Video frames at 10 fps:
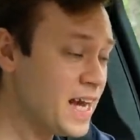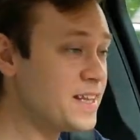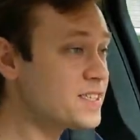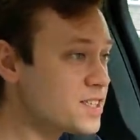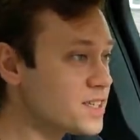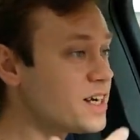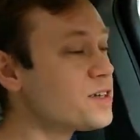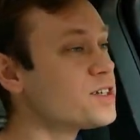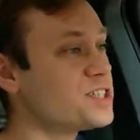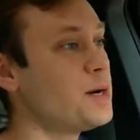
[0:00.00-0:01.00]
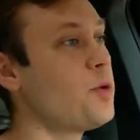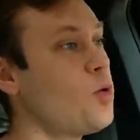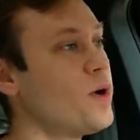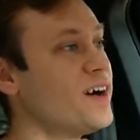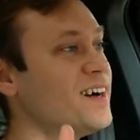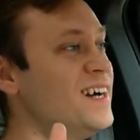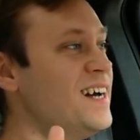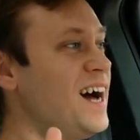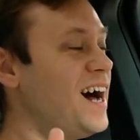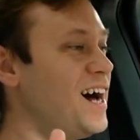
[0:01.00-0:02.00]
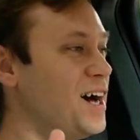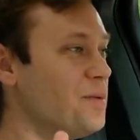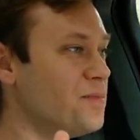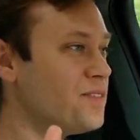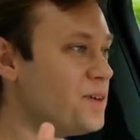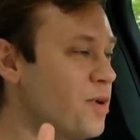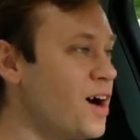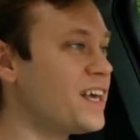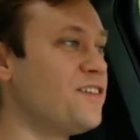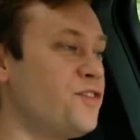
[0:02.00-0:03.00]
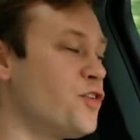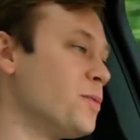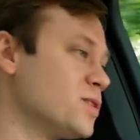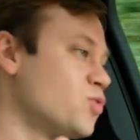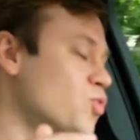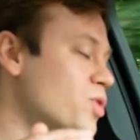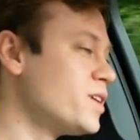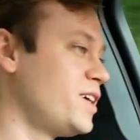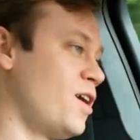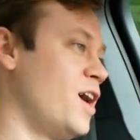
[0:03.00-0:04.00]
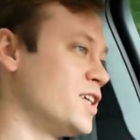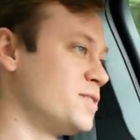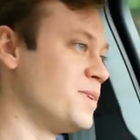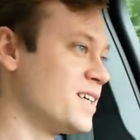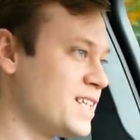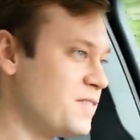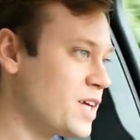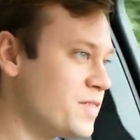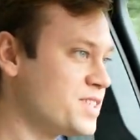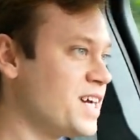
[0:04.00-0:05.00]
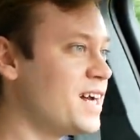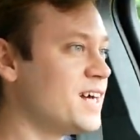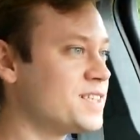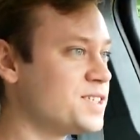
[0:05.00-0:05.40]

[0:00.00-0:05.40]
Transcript: And this is another example where um, the Mach-E form is really awesome because I have to give a shout out